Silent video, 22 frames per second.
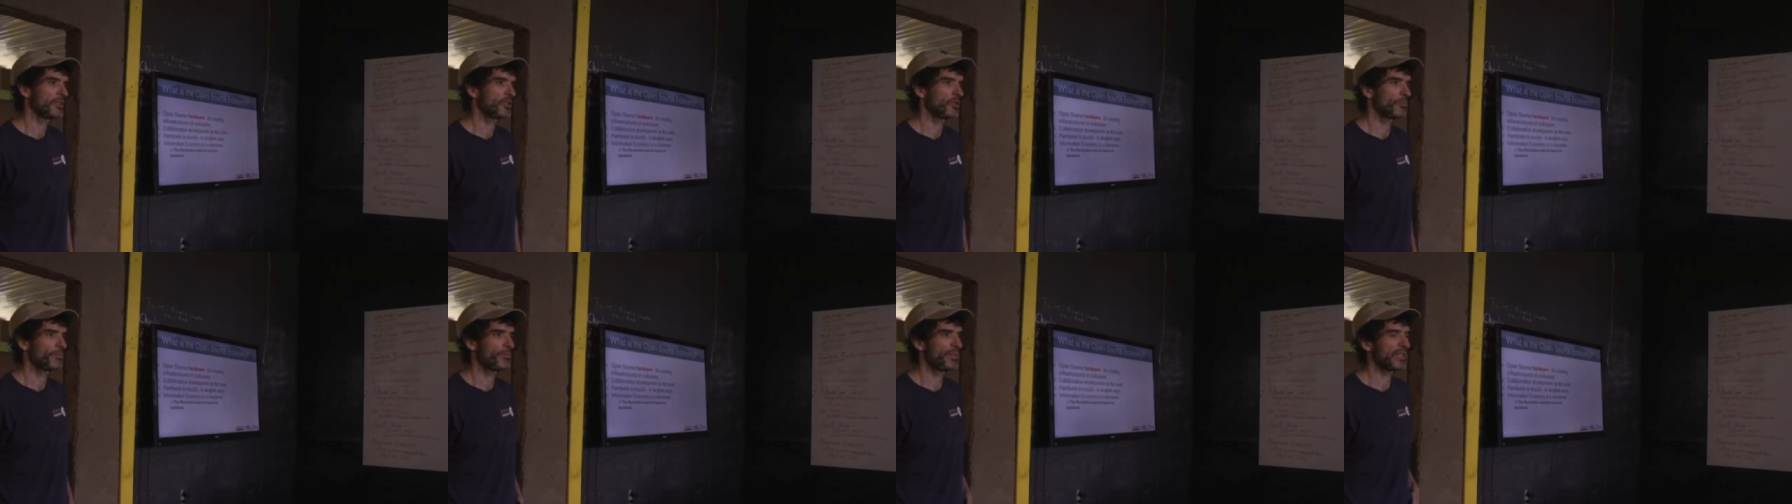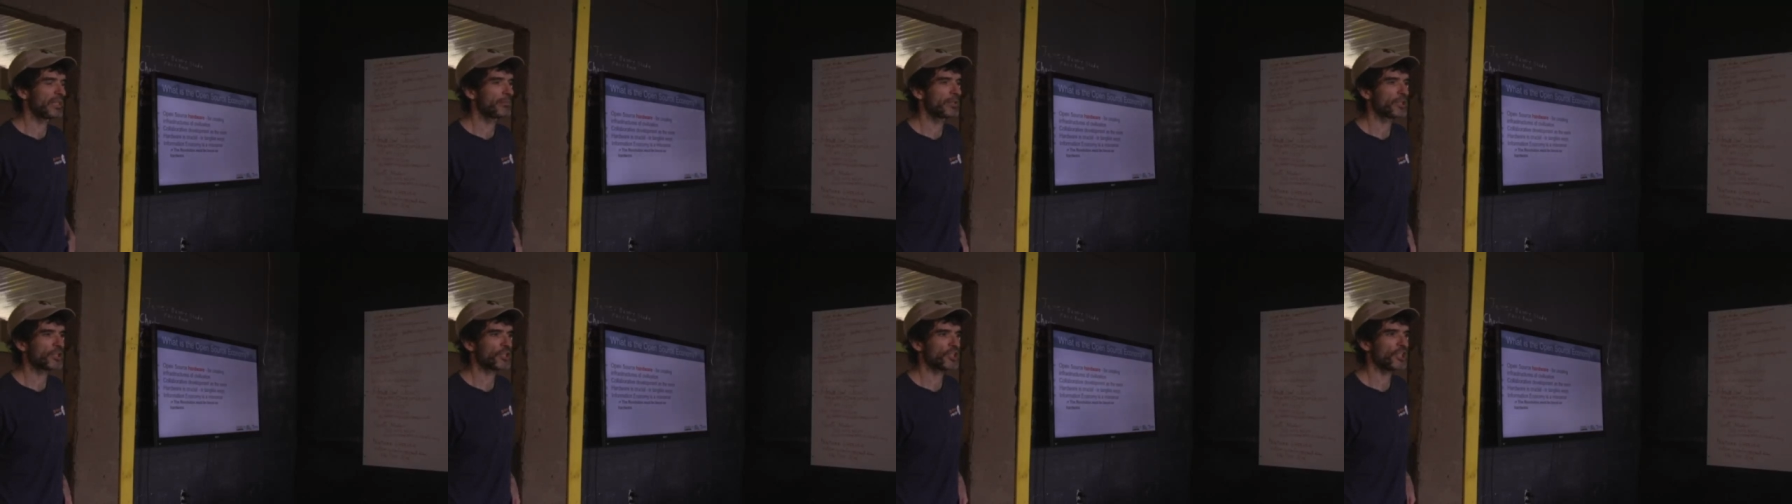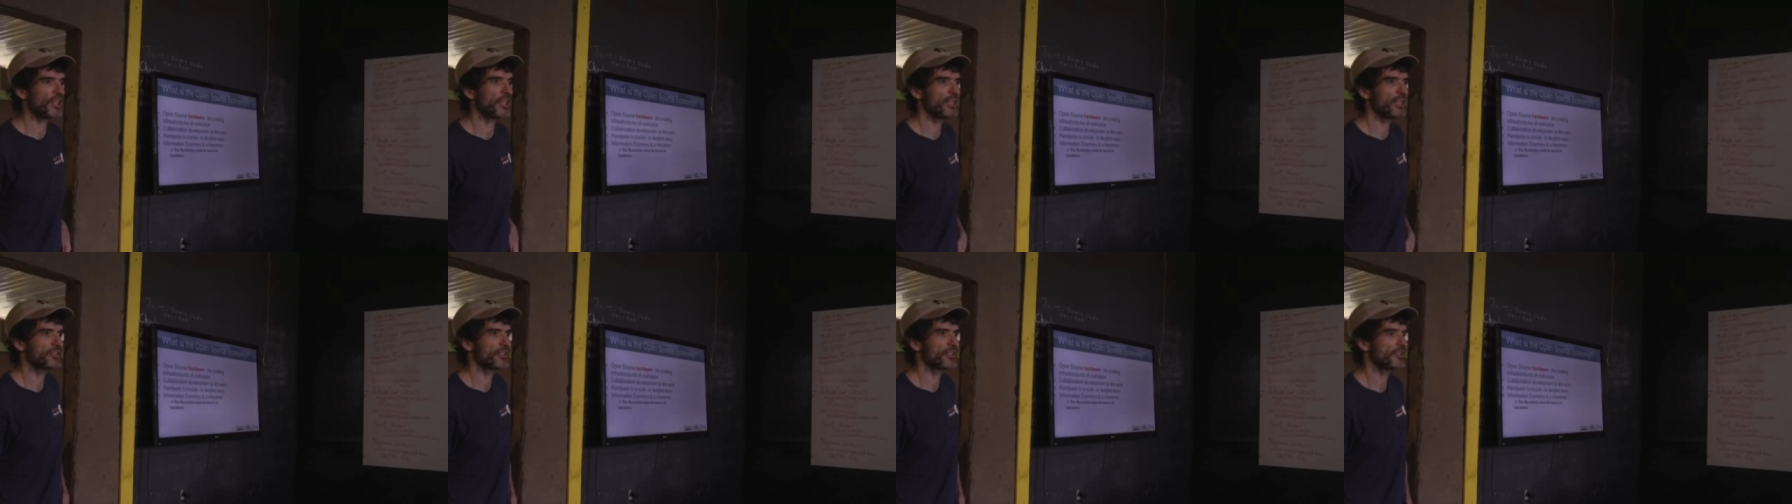Your big
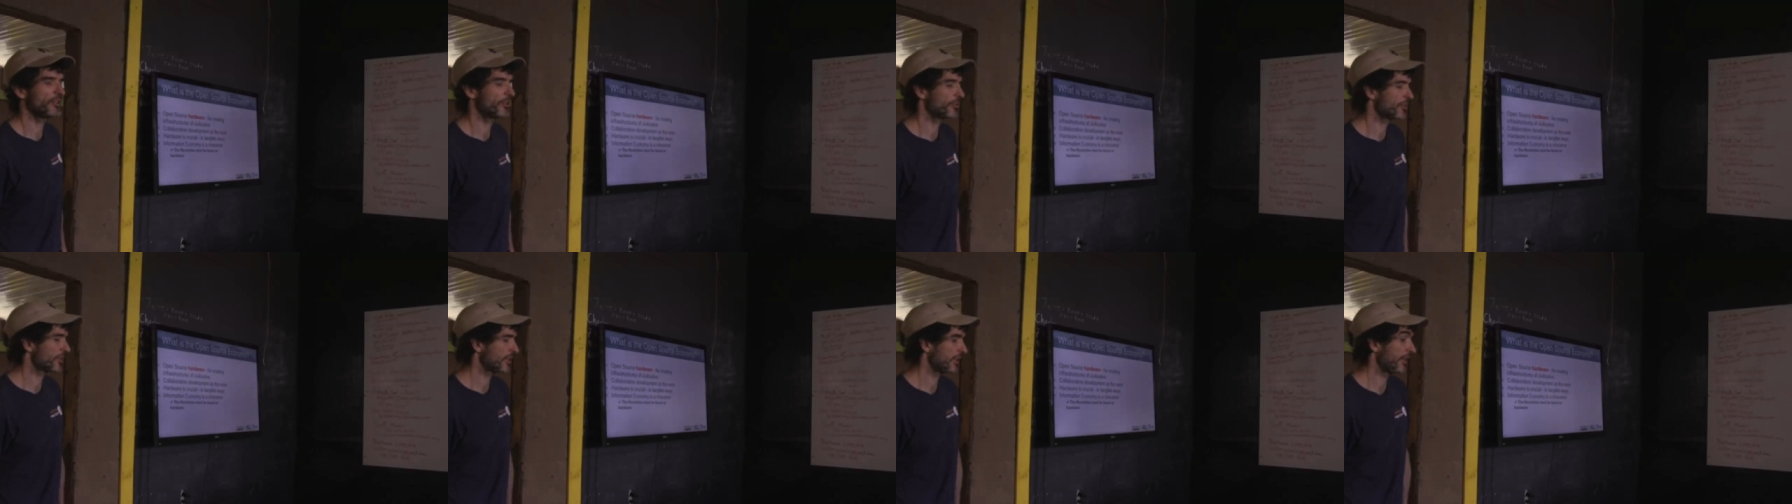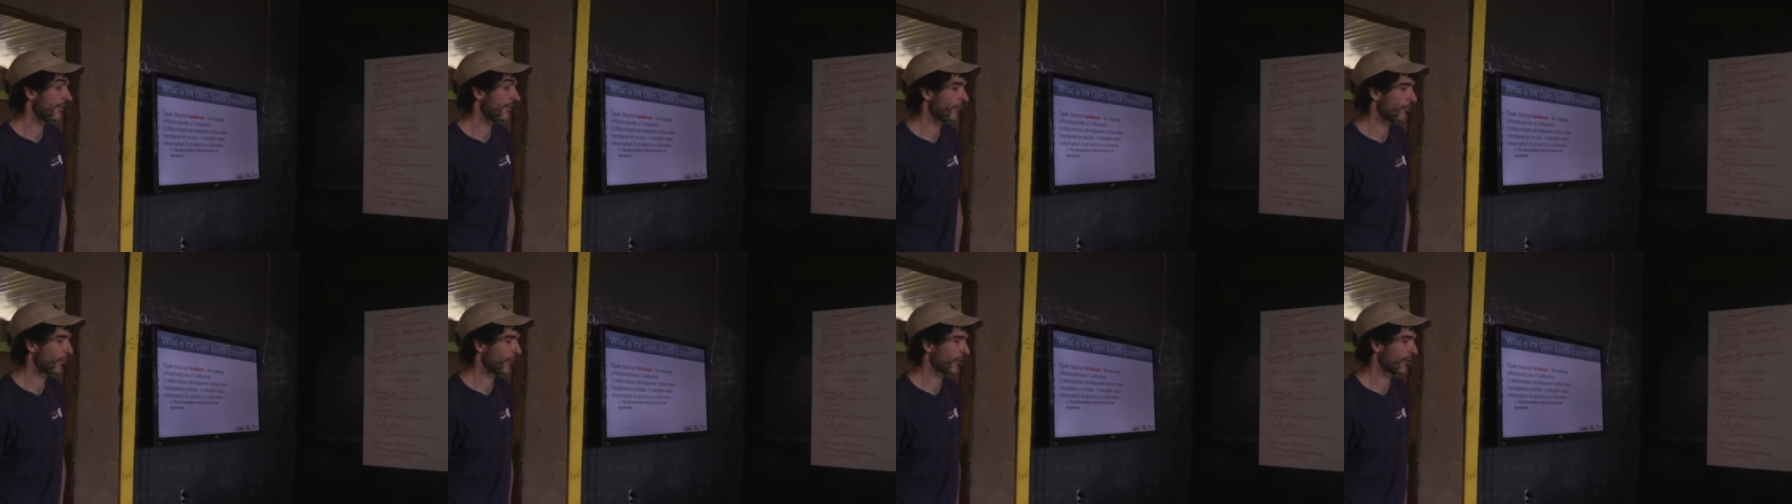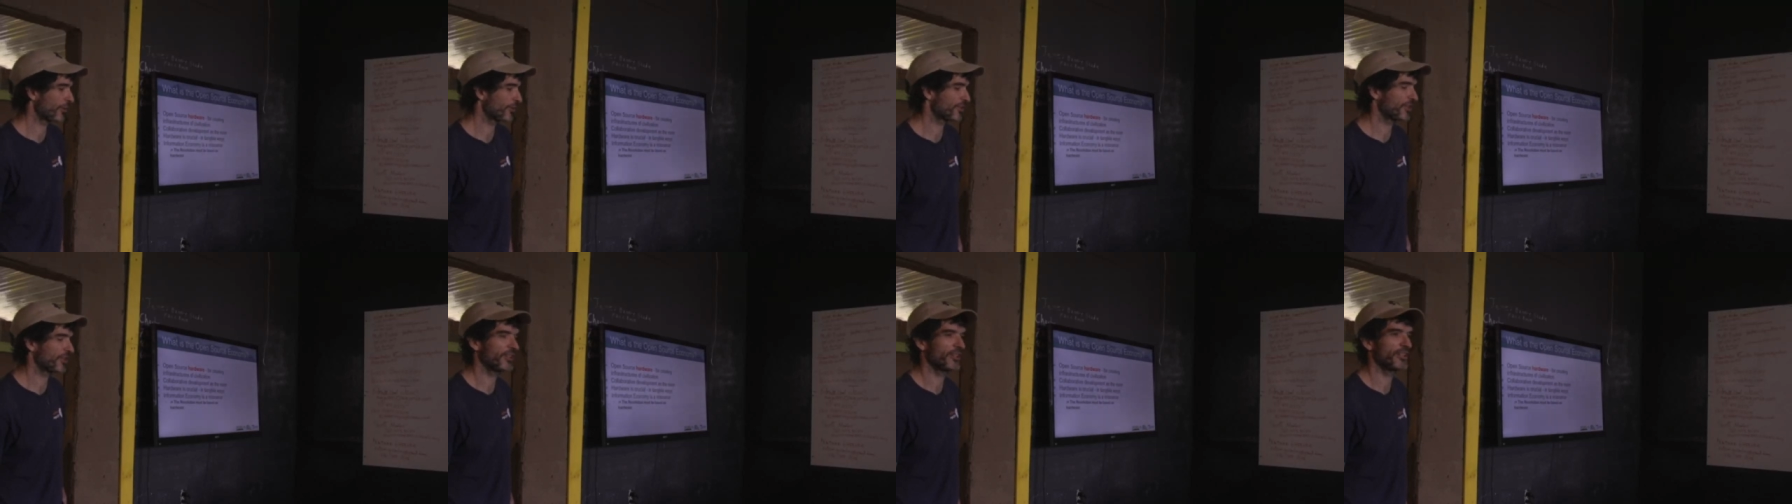machines and your slave
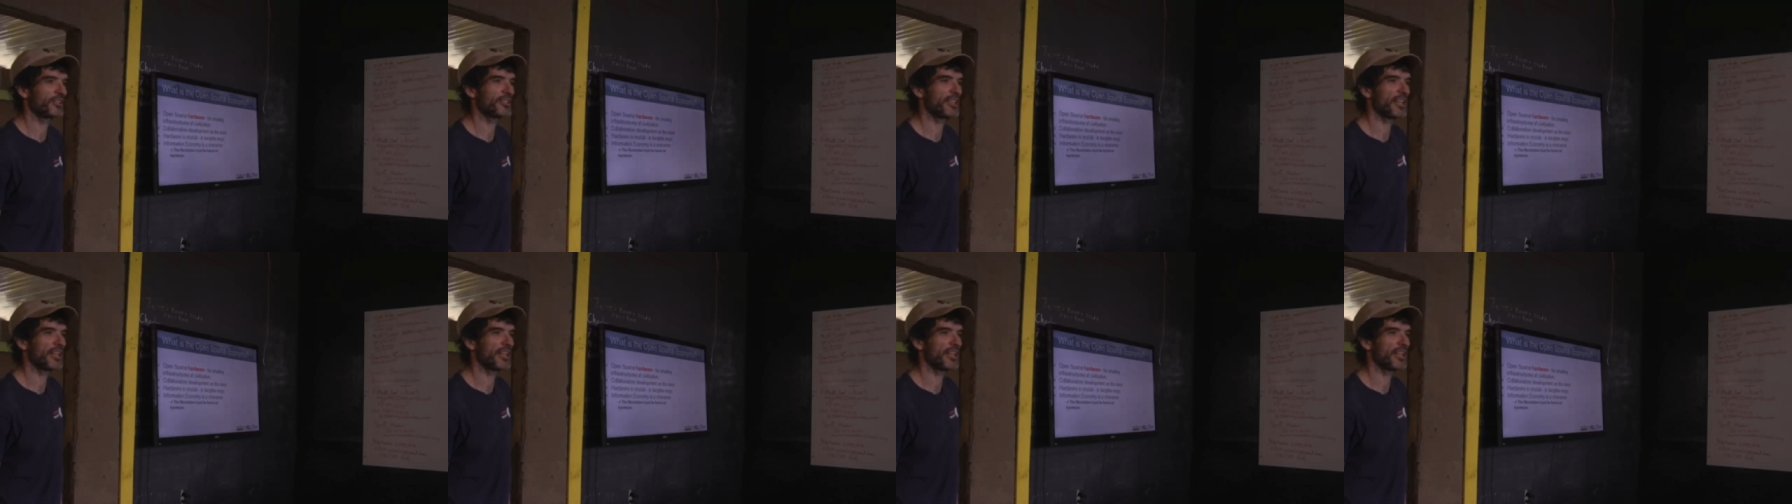workers are going